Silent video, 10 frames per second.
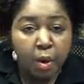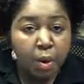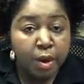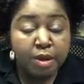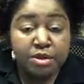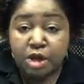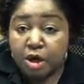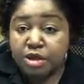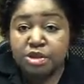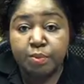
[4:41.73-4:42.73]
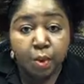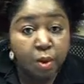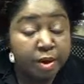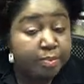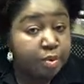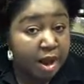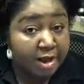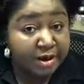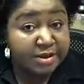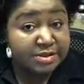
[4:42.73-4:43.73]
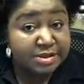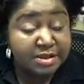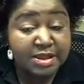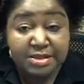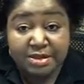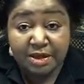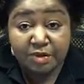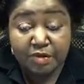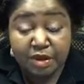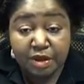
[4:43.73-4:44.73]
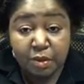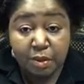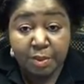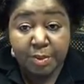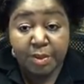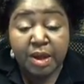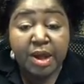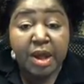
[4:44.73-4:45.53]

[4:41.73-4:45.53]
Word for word: Oils are support products. That's another thing you want to remember.